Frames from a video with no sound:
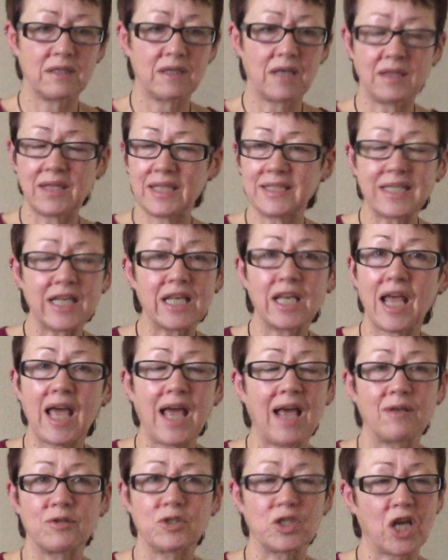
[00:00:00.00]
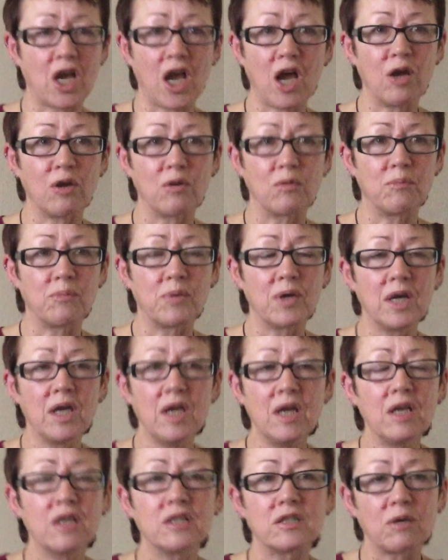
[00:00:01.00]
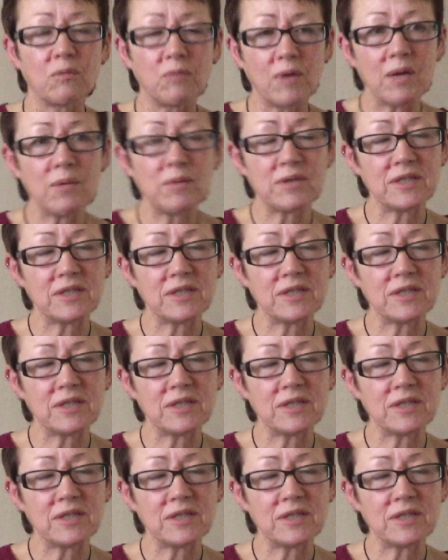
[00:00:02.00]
and they didn't know how to cope. So we